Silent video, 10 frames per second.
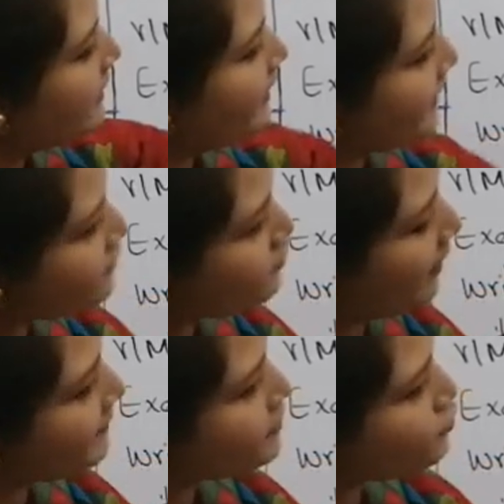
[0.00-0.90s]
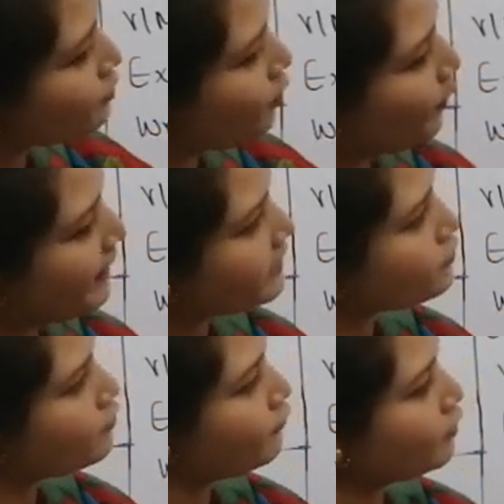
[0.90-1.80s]
Let's jump into the
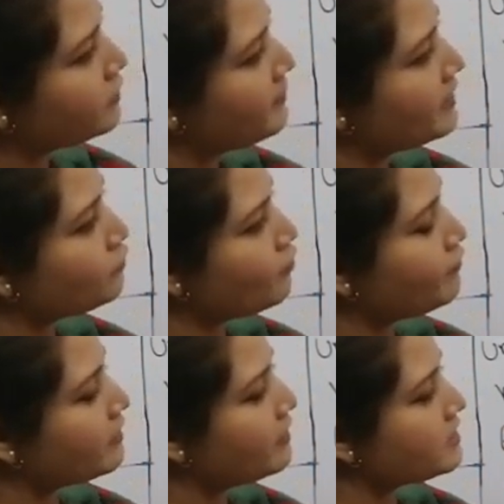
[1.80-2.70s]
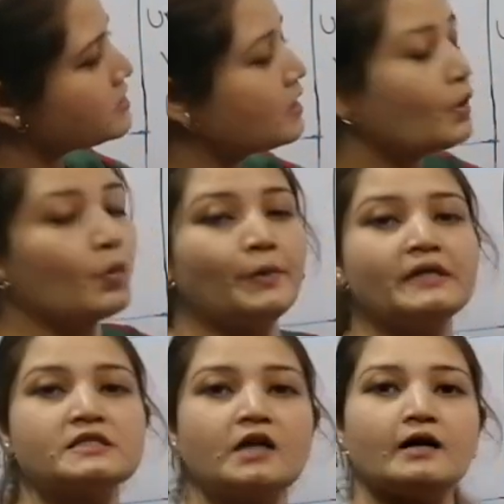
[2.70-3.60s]
week 2 for the month of August.
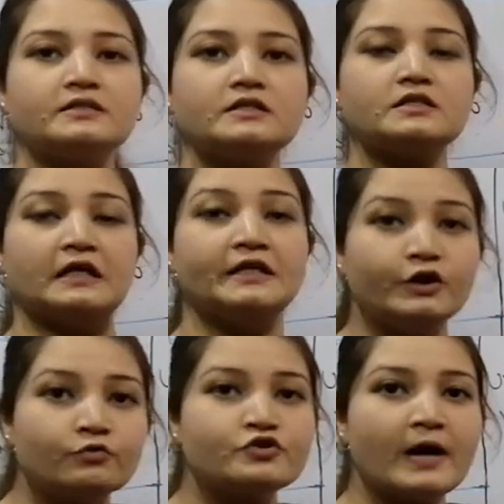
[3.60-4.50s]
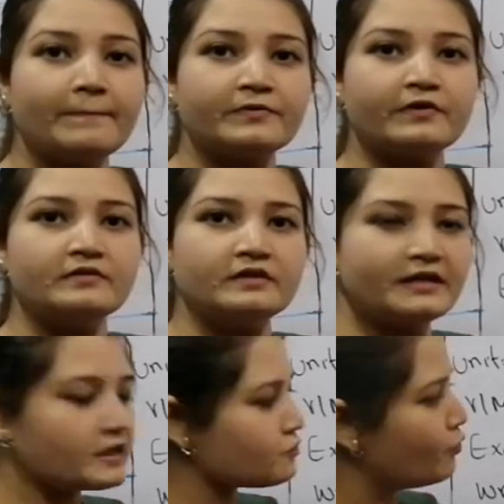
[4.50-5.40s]
We started a new chapter in the
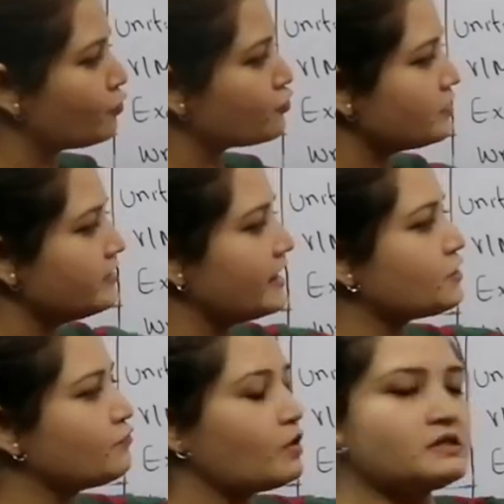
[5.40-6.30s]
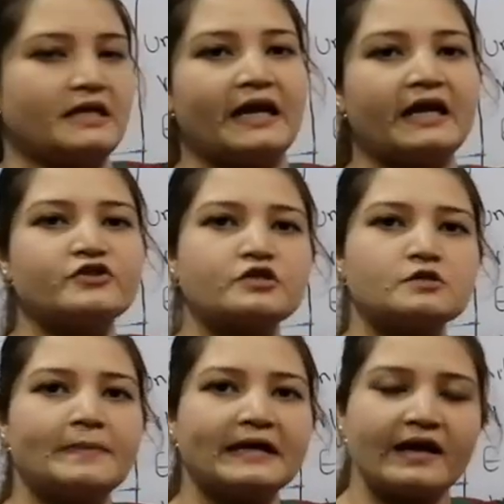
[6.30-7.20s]
text portion that was English
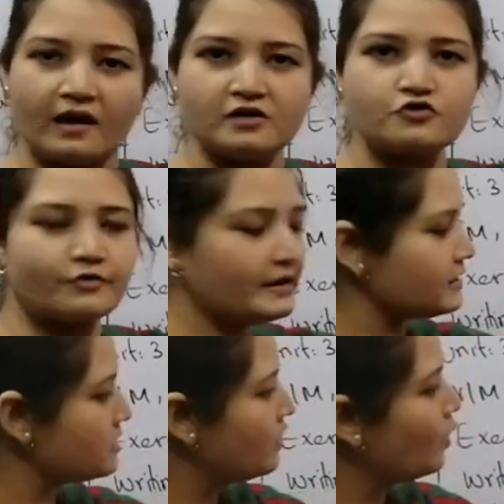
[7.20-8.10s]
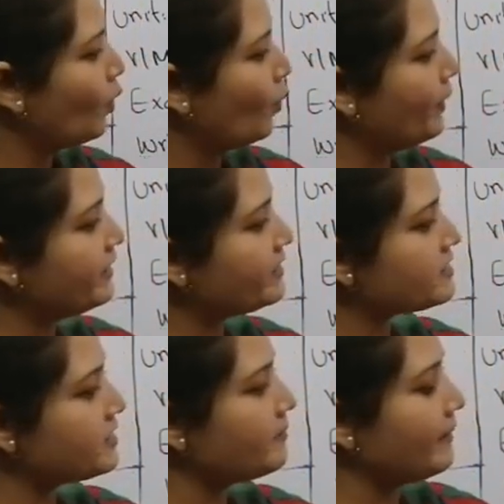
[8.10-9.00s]
speaking countries. We did
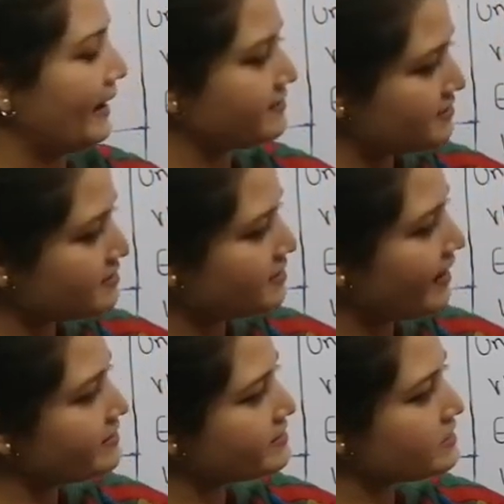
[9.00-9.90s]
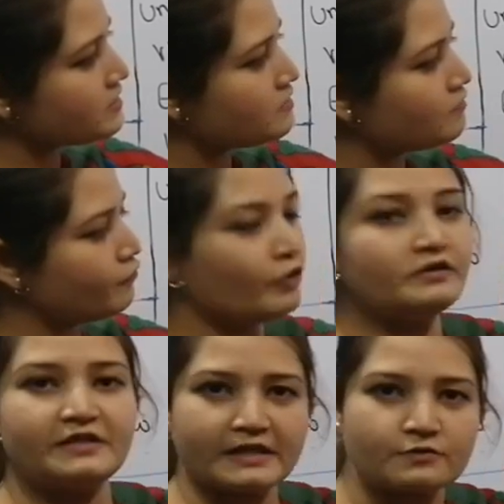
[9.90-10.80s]
some exercises for
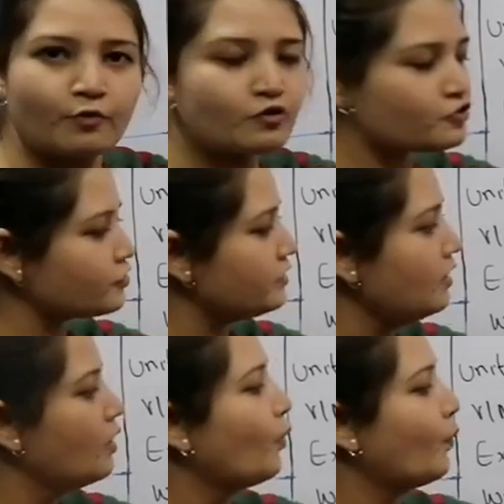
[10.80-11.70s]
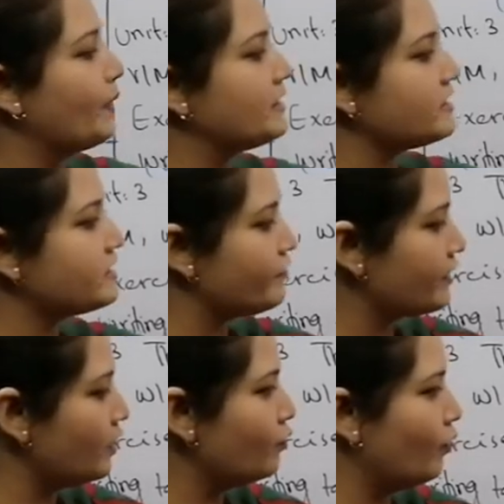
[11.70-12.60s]
the text portion. We did
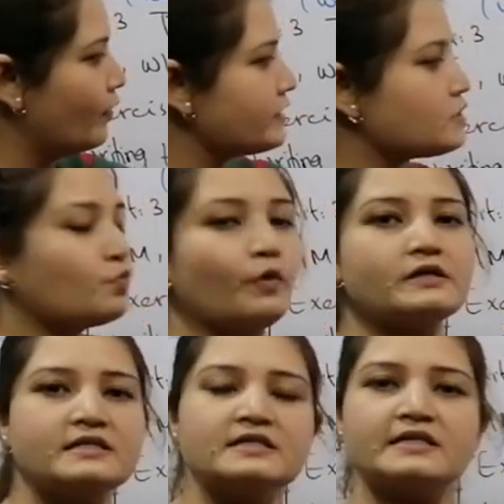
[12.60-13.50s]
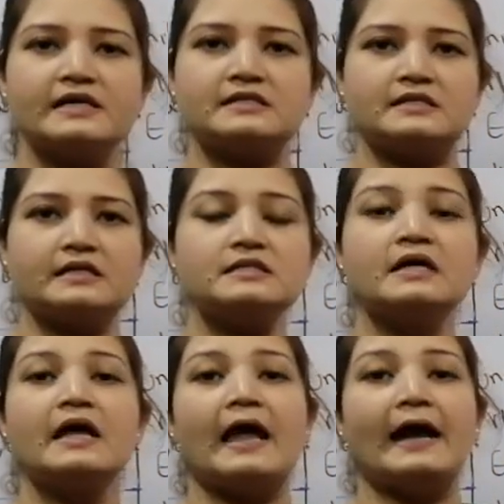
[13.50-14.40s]
difficult words, word sentences,
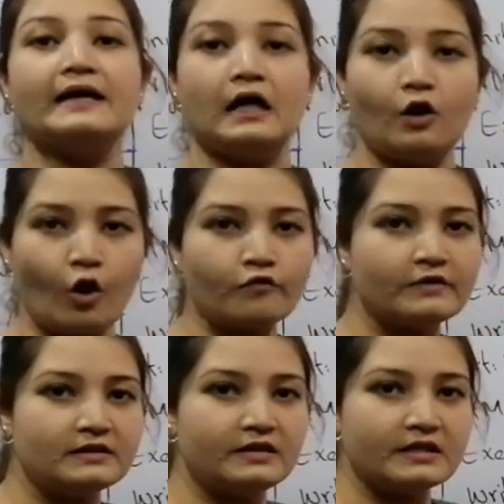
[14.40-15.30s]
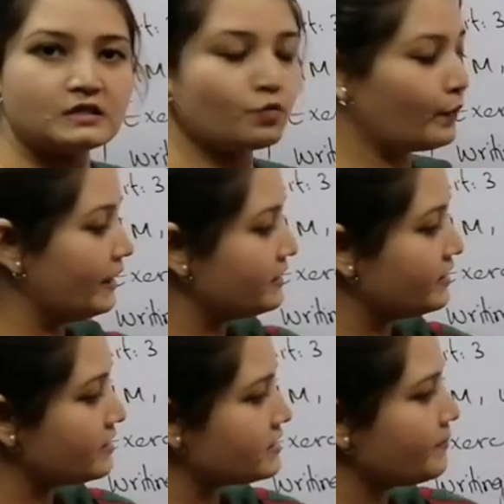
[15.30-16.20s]
and along with this, we
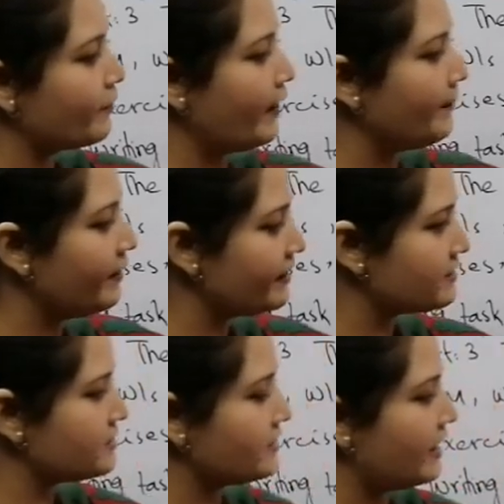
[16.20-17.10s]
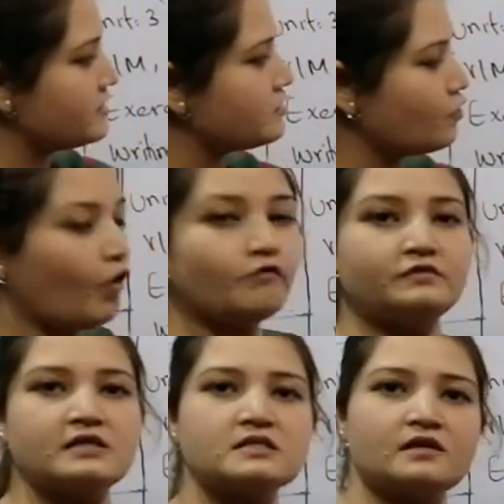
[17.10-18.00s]
did some grammar exercises
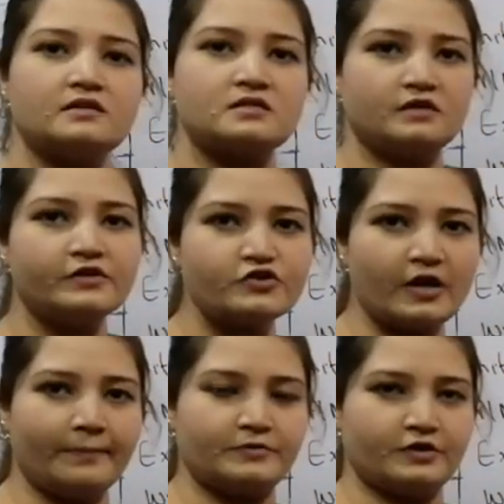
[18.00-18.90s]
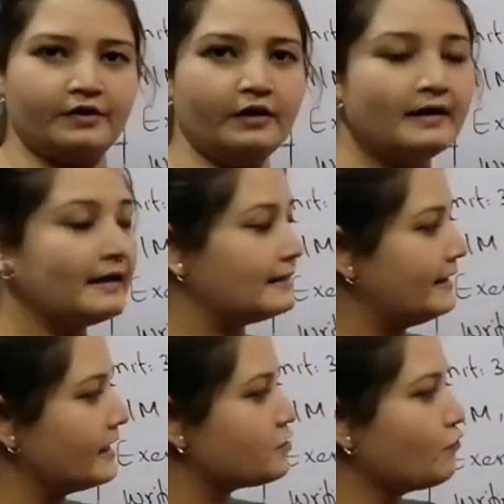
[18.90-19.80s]
of this concerned chapter
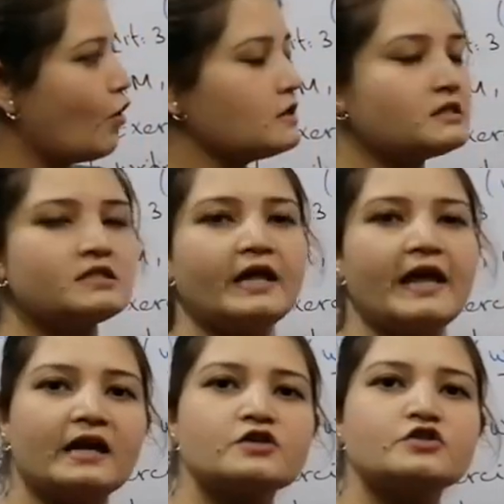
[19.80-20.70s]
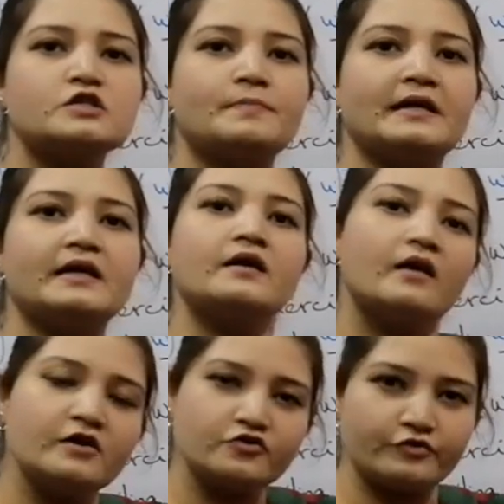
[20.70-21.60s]
that was English speaking
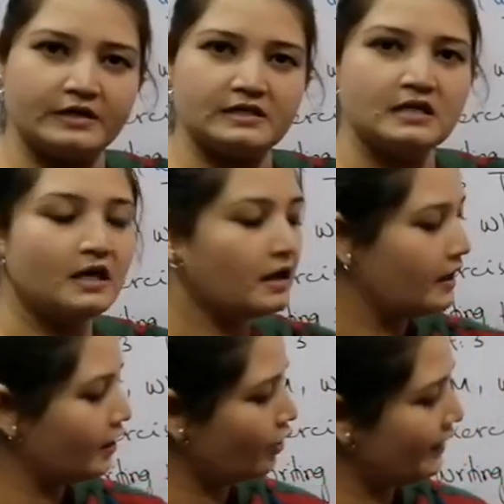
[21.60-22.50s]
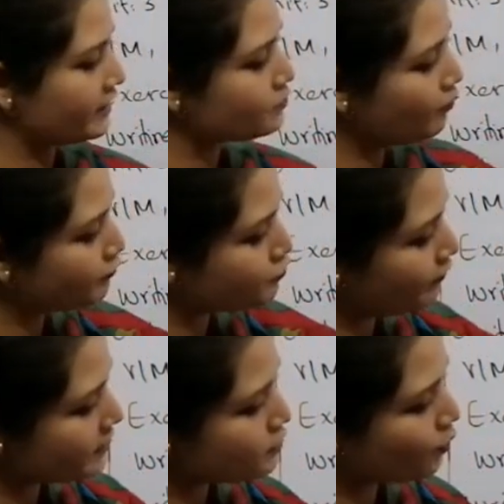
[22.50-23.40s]
countries. Now let's move
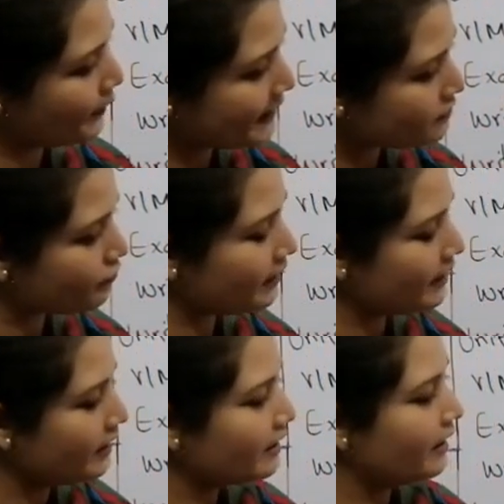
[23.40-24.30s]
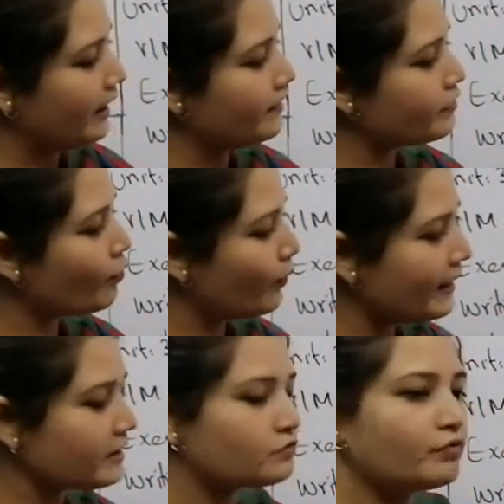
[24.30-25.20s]
towards week 3. In the
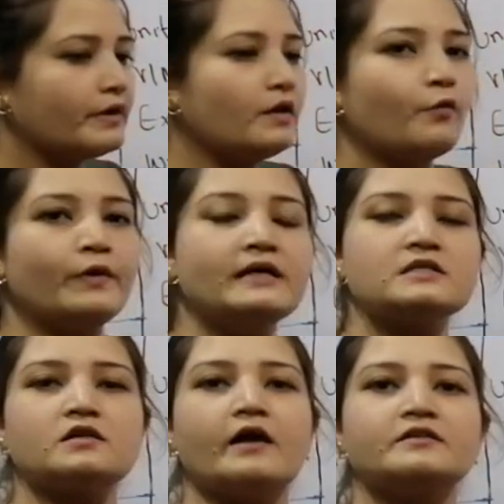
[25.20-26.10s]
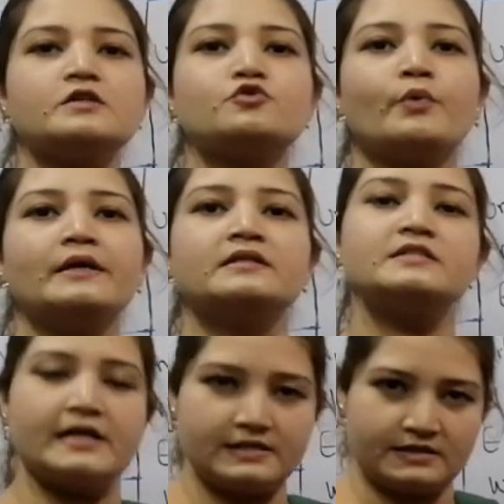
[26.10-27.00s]
week 3, we started doing the
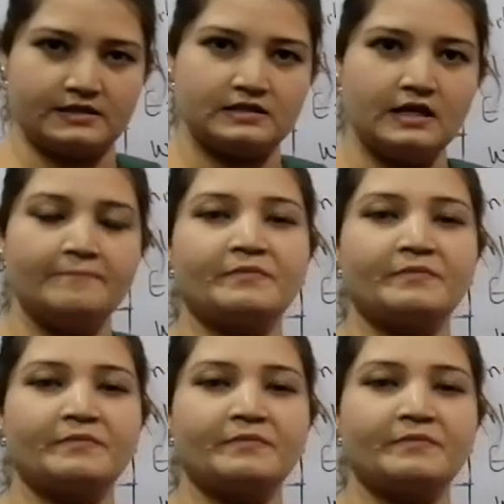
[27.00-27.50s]
tenses.